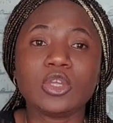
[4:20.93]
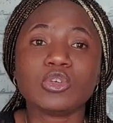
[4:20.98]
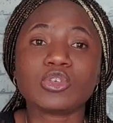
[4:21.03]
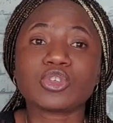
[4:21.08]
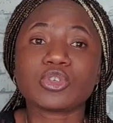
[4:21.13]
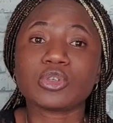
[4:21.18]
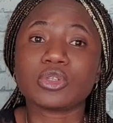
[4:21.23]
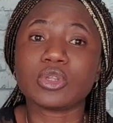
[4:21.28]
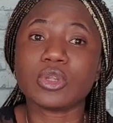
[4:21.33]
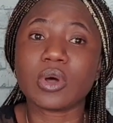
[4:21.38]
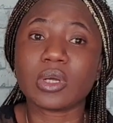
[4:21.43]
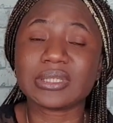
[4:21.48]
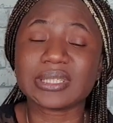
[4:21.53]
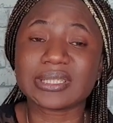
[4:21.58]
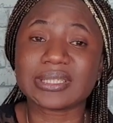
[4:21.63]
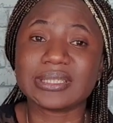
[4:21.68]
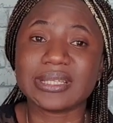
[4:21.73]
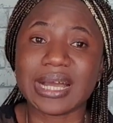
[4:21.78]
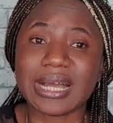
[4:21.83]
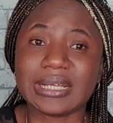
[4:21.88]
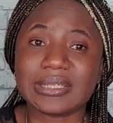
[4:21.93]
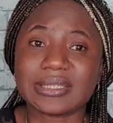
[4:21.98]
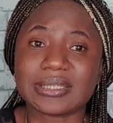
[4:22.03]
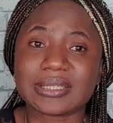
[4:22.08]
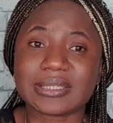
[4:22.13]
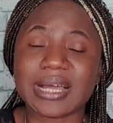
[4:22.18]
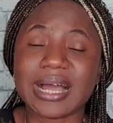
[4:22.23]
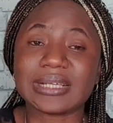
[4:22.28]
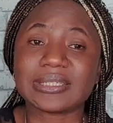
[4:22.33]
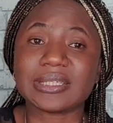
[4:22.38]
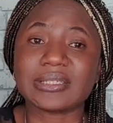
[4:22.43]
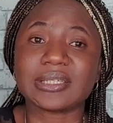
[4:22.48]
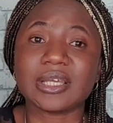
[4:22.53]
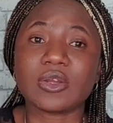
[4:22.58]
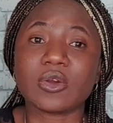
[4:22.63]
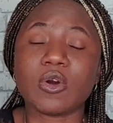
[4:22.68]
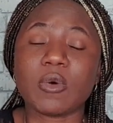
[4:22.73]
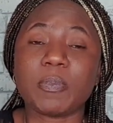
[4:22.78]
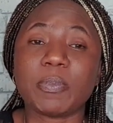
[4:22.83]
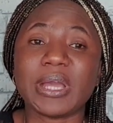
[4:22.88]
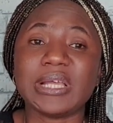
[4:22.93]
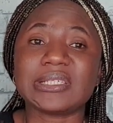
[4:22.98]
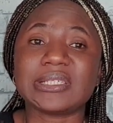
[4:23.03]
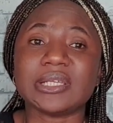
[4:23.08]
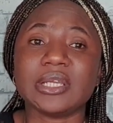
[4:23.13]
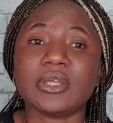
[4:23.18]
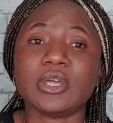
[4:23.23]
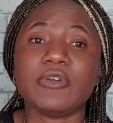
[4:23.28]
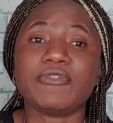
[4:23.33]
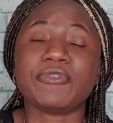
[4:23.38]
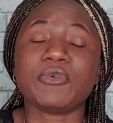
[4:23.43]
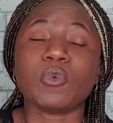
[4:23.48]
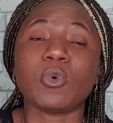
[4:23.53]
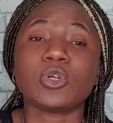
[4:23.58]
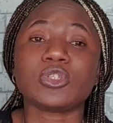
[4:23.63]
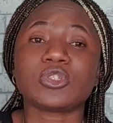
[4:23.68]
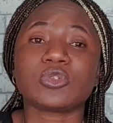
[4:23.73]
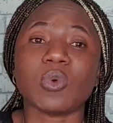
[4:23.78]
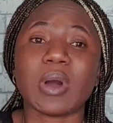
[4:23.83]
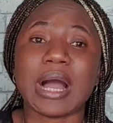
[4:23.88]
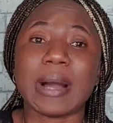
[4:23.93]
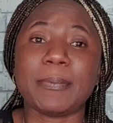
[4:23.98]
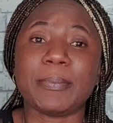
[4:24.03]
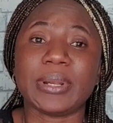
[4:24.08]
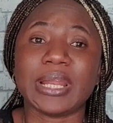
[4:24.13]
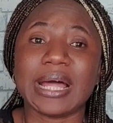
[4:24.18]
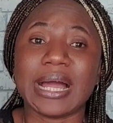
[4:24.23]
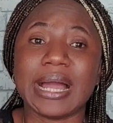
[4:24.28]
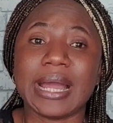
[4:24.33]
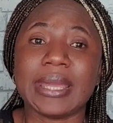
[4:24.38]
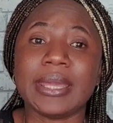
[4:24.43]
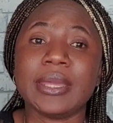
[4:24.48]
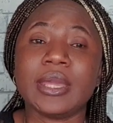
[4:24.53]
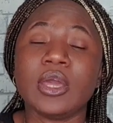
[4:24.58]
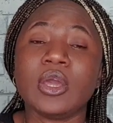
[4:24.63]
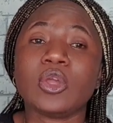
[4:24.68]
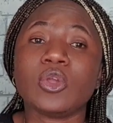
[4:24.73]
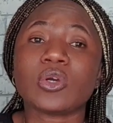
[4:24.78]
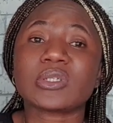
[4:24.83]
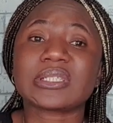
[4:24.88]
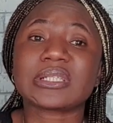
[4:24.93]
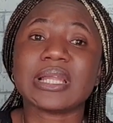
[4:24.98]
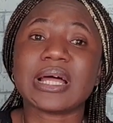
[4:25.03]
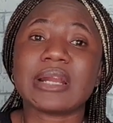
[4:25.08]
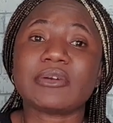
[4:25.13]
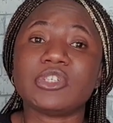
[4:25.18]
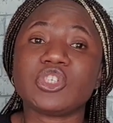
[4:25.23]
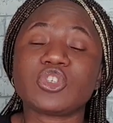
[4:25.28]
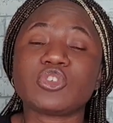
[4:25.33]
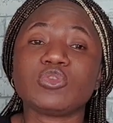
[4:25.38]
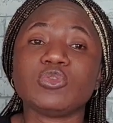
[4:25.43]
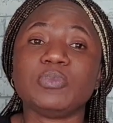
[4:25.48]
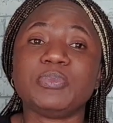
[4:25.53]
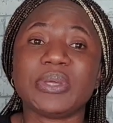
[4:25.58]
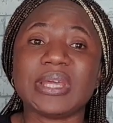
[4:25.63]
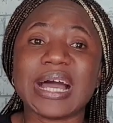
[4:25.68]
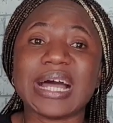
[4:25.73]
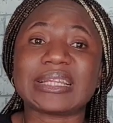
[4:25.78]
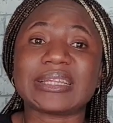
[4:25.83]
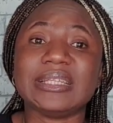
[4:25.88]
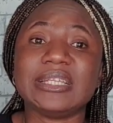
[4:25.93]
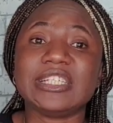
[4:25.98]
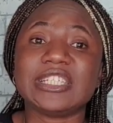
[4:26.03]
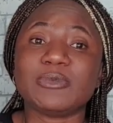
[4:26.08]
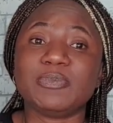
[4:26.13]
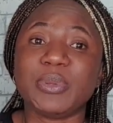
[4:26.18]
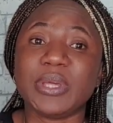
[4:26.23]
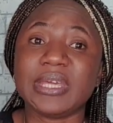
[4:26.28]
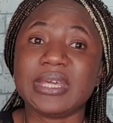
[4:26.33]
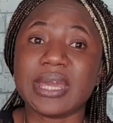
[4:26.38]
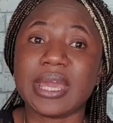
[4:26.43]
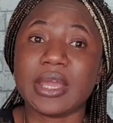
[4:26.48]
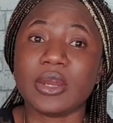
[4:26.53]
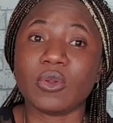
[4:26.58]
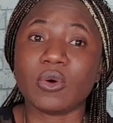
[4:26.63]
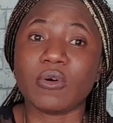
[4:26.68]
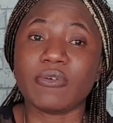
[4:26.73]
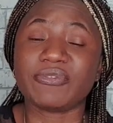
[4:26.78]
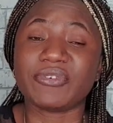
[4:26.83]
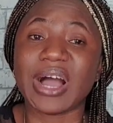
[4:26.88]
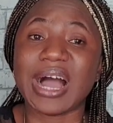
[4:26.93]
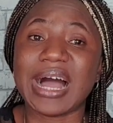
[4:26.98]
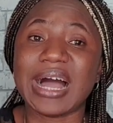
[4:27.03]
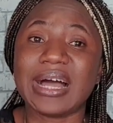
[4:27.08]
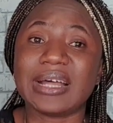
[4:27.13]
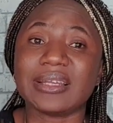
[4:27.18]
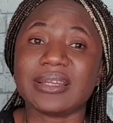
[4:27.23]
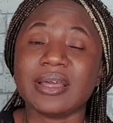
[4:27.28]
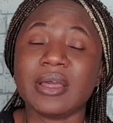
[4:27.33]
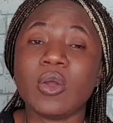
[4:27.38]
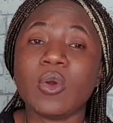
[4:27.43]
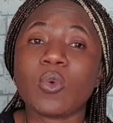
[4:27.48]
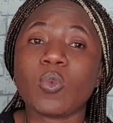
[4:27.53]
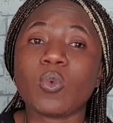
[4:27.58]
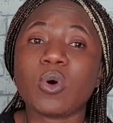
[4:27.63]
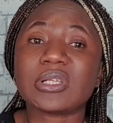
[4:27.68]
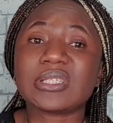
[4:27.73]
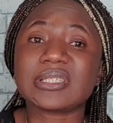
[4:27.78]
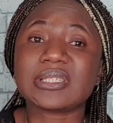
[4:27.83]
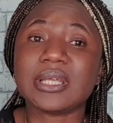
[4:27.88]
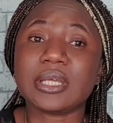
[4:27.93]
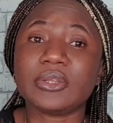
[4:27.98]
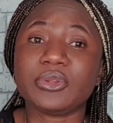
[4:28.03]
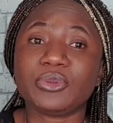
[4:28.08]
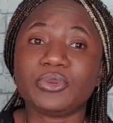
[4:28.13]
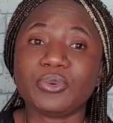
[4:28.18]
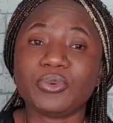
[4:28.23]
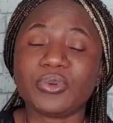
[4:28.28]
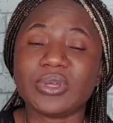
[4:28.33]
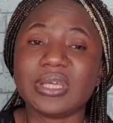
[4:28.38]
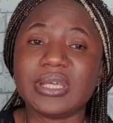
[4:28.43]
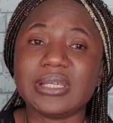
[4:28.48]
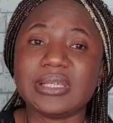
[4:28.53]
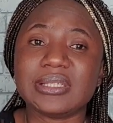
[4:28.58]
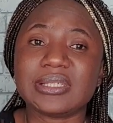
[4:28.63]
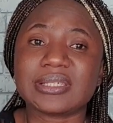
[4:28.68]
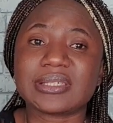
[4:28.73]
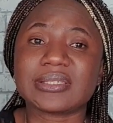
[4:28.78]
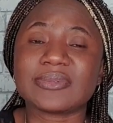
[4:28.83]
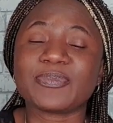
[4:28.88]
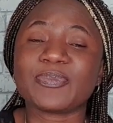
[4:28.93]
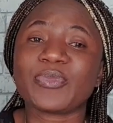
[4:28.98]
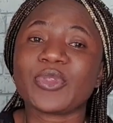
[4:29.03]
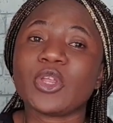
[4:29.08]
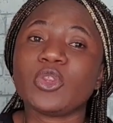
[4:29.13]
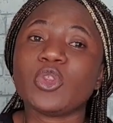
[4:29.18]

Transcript: you should note that as a single person, if you want to apply, your salary should be at least big enough. And what they do is